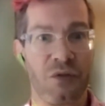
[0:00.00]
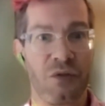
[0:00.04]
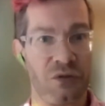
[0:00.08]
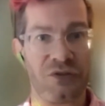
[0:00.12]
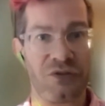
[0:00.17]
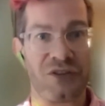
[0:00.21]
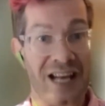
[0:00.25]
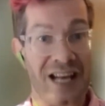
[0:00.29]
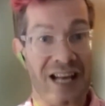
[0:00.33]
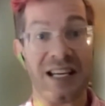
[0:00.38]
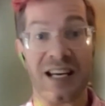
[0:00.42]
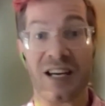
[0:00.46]

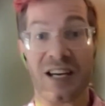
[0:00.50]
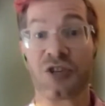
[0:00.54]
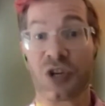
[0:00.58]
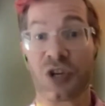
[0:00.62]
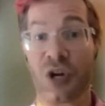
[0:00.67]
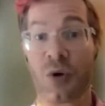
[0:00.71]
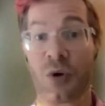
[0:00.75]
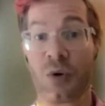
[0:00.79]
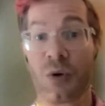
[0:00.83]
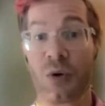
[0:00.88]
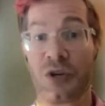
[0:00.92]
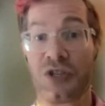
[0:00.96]
10 years
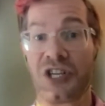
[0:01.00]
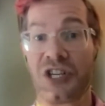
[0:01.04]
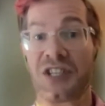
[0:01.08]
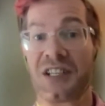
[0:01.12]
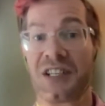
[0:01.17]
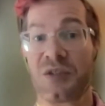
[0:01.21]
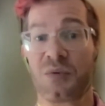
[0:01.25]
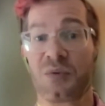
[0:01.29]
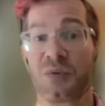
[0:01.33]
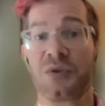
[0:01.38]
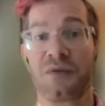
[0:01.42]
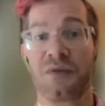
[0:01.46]
ago,
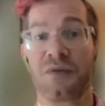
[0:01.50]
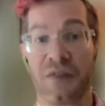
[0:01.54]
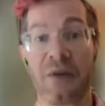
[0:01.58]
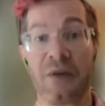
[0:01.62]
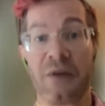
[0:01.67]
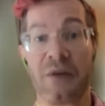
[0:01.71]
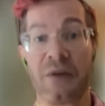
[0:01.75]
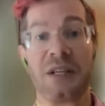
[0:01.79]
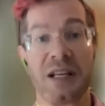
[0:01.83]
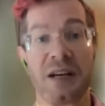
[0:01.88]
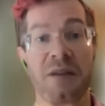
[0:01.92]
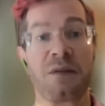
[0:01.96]
logistics was
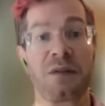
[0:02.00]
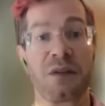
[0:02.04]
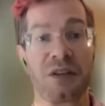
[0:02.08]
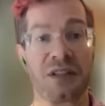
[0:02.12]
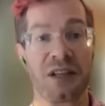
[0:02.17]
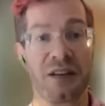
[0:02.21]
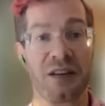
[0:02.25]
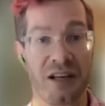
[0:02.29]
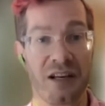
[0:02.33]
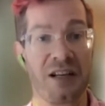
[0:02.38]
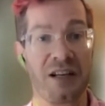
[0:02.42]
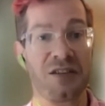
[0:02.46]
very different
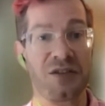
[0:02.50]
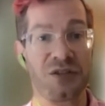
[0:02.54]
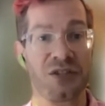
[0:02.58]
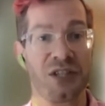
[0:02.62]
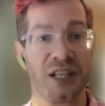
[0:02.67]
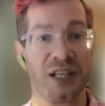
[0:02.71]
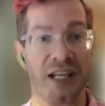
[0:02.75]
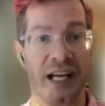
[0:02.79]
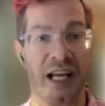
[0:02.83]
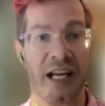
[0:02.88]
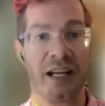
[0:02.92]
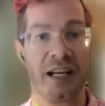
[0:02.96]
than it is
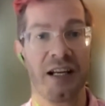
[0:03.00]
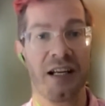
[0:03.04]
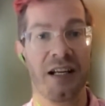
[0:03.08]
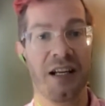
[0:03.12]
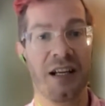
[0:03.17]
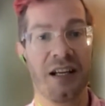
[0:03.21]
today.